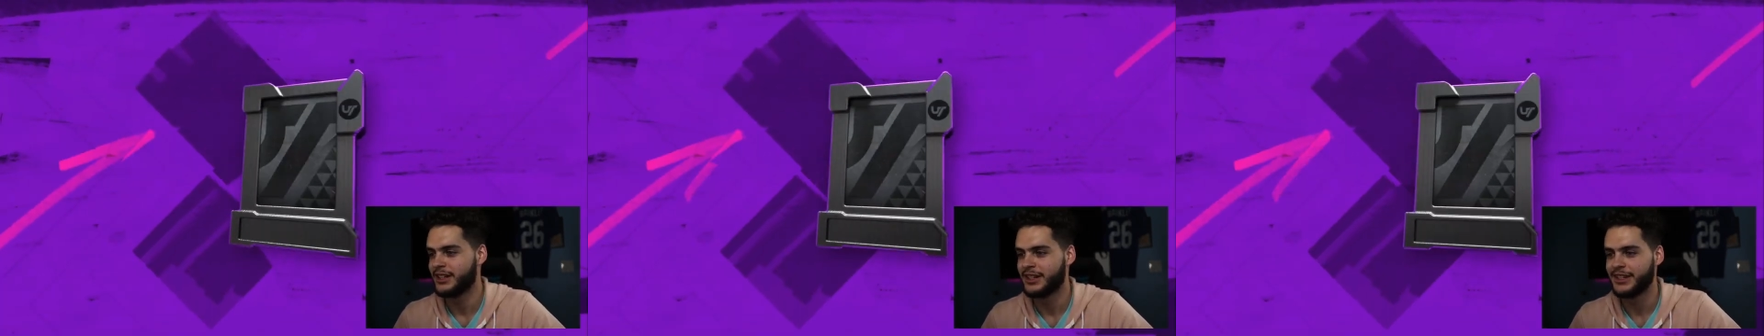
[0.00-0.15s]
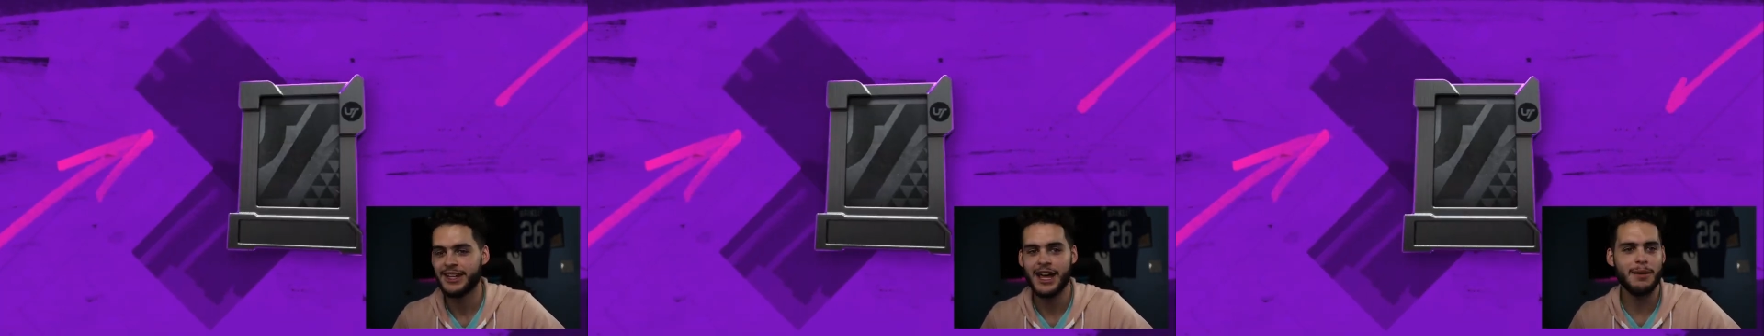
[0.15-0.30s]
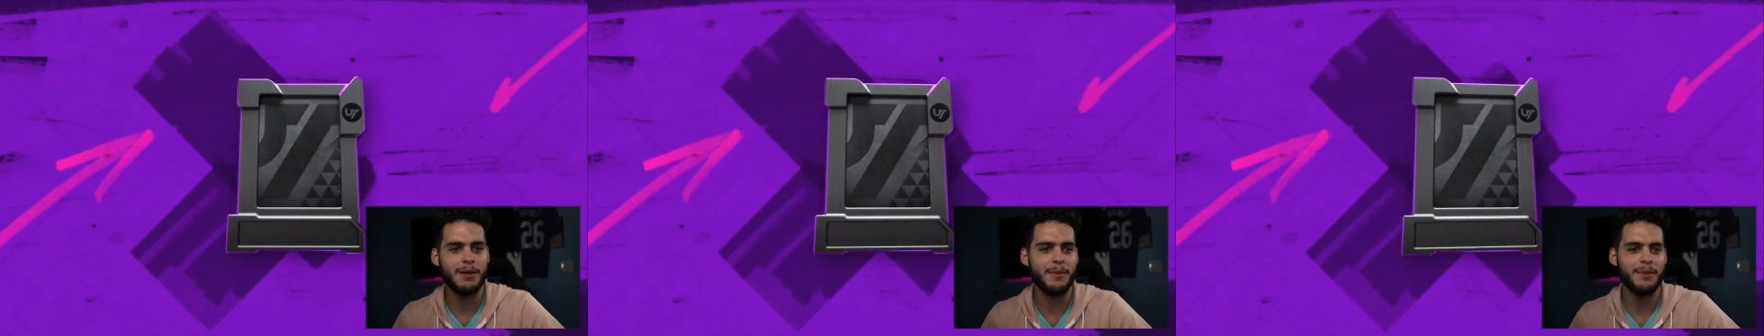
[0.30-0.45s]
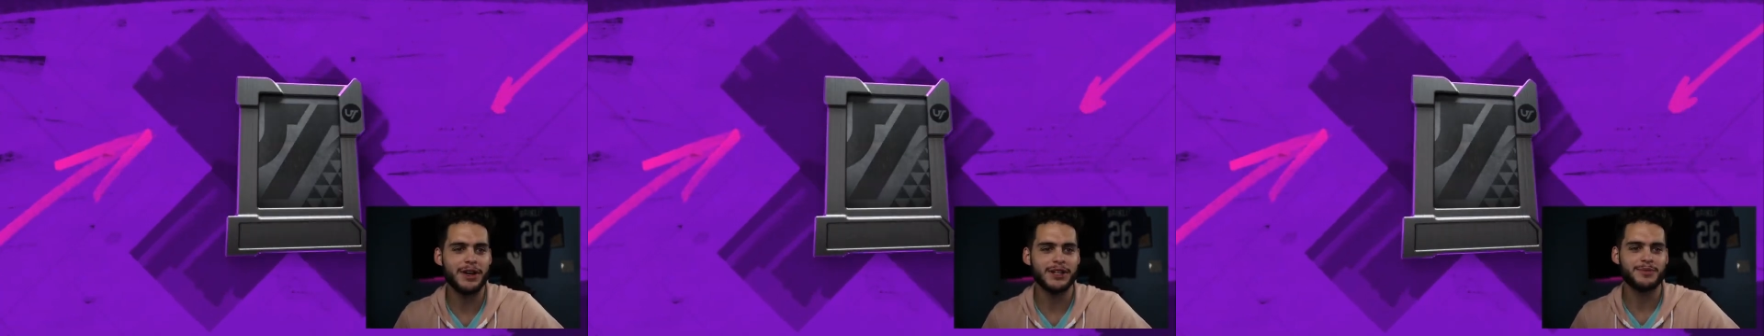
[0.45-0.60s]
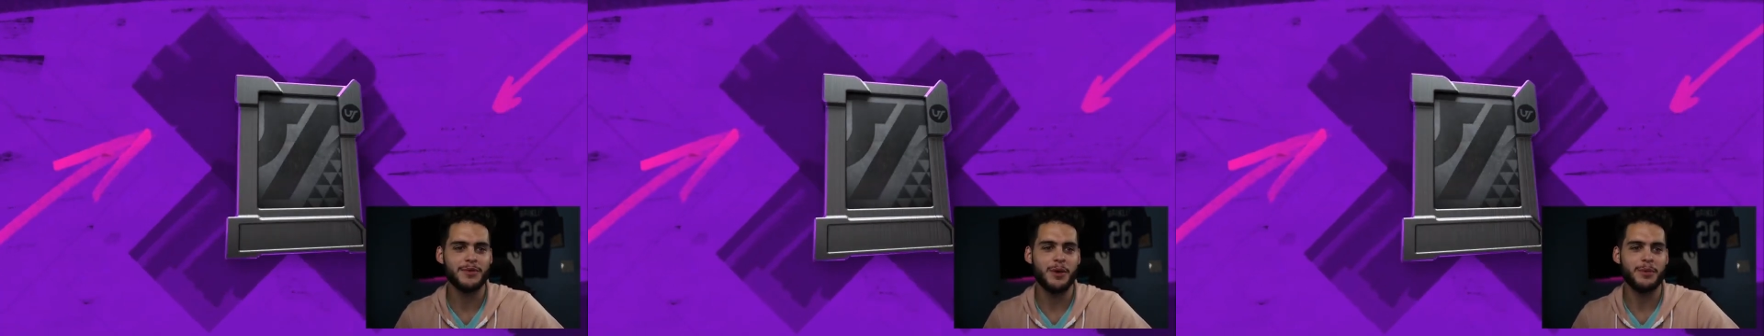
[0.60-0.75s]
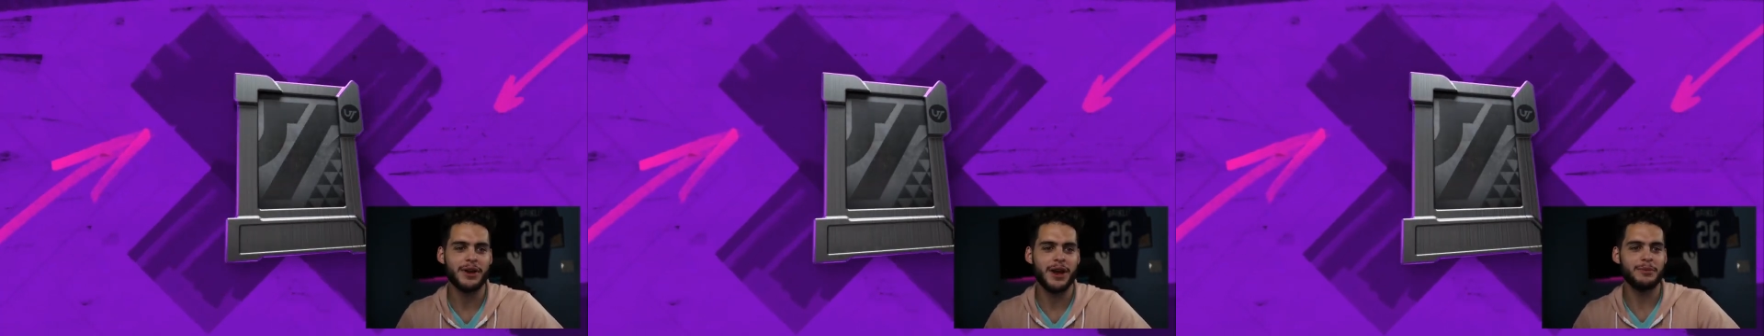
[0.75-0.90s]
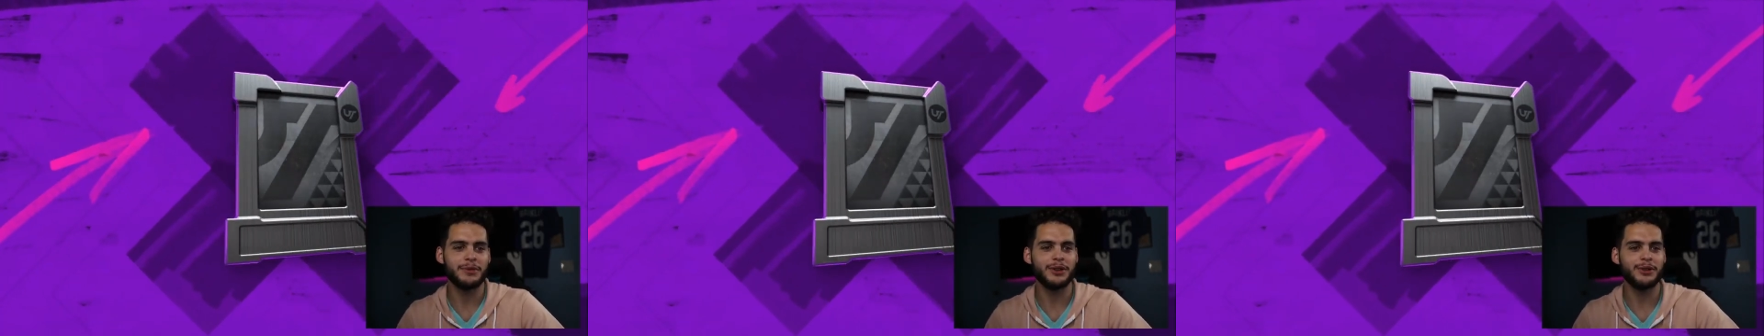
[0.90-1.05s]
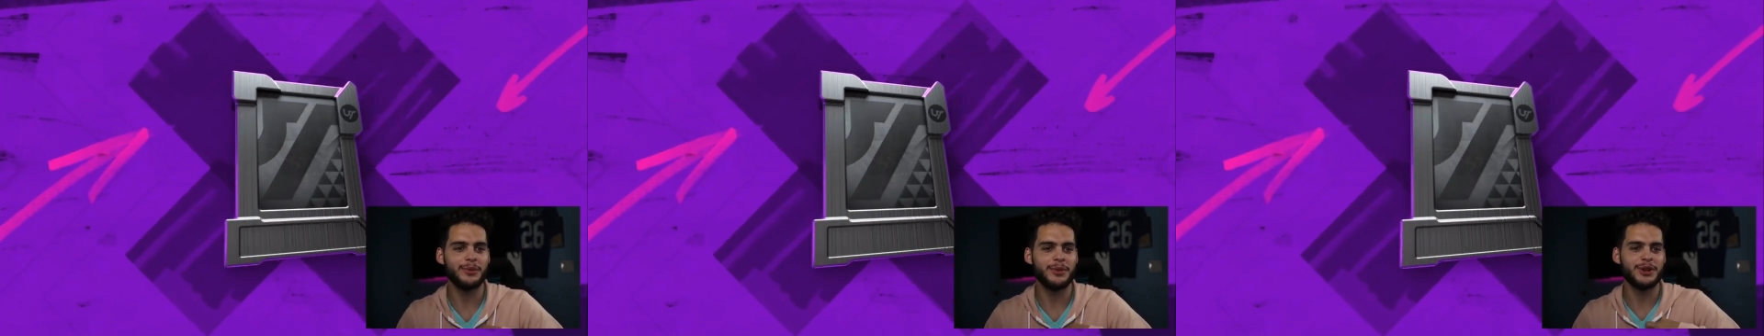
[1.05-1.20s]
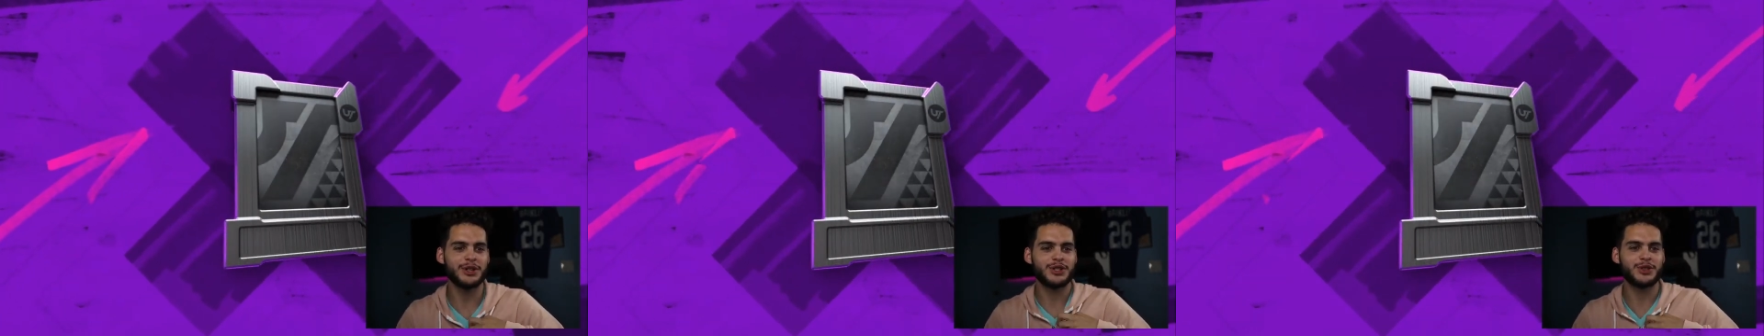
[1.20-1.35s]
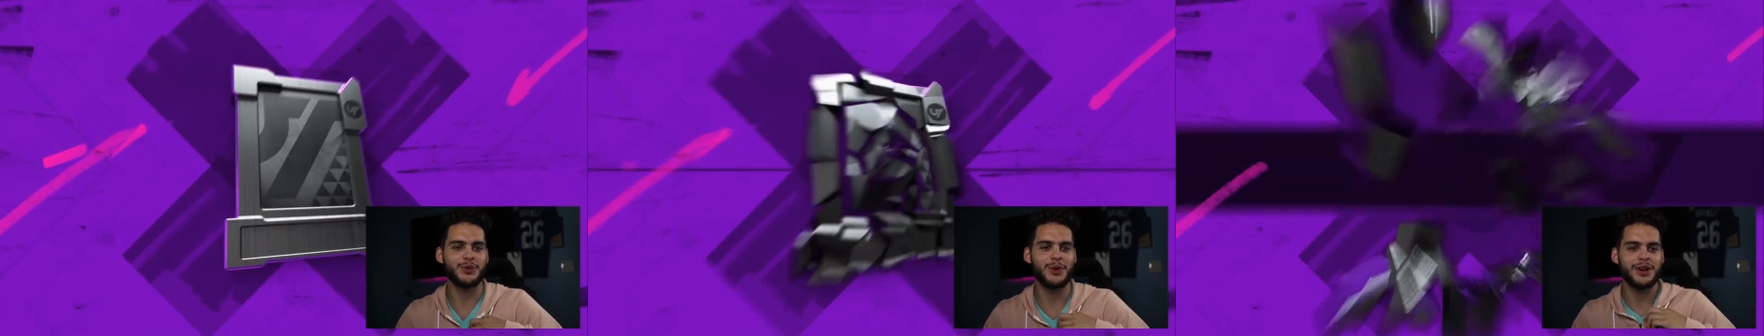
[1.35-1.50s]
Not my best moment. I'm a little bit of
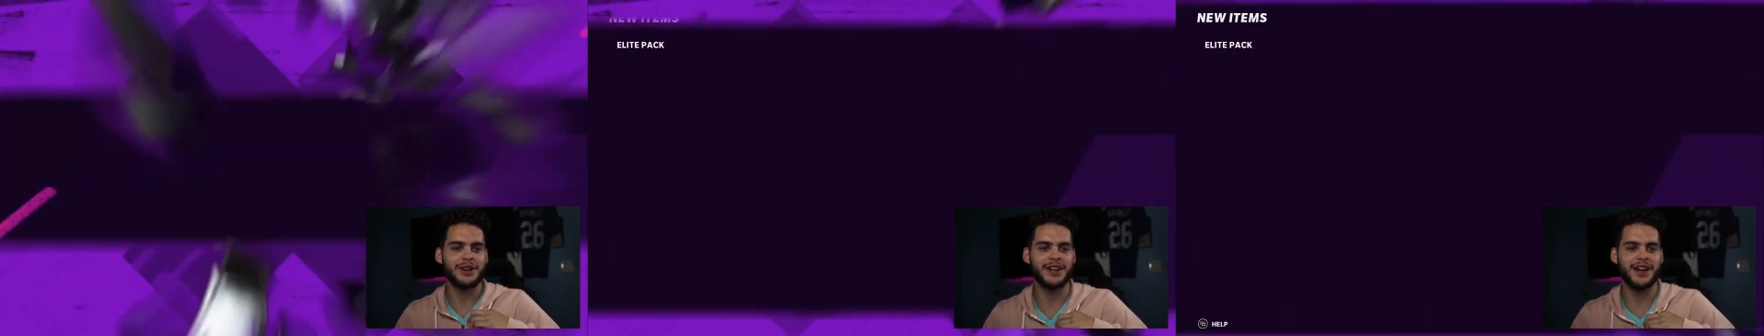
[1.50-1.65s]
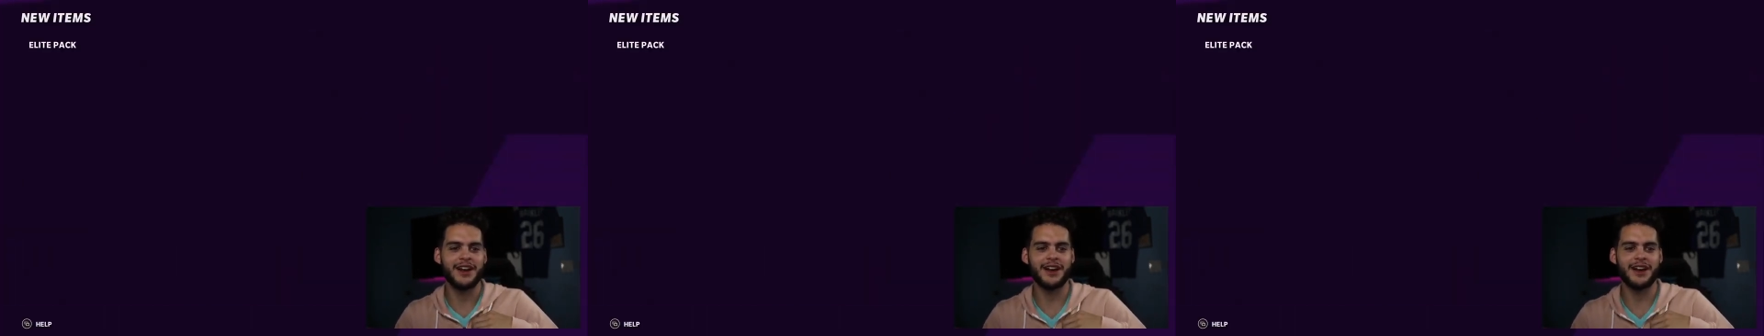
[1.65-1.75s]
sweat now.